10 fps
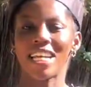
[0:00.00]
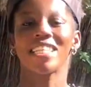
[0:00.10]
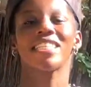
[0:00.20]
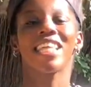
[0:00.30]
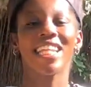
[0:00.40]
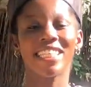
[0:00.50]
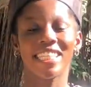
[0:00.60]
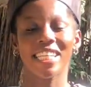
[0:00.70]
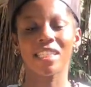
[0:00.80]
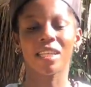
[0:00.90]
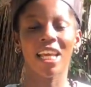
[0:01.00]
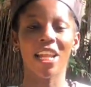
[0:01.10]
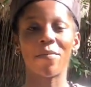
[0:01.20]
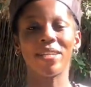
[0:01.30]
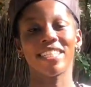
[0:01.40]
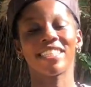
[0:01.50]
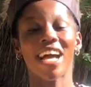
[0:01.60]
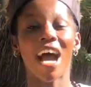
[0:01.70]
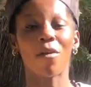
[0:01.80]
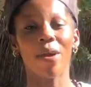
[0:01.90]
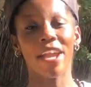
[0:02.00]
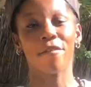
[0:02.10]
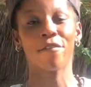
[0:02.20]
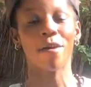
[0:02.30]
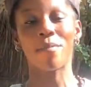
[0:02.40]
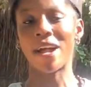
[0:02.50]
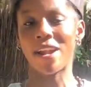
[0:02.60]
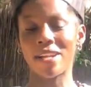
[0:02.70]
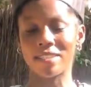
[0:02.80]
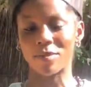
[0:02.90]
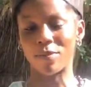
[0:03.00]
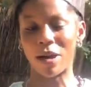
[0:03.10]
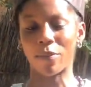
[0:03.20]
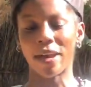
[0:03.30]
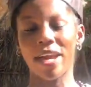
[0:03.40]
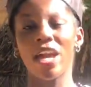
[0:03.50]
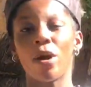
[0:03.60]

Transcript: just 36 kilometers away from harare zimbabwe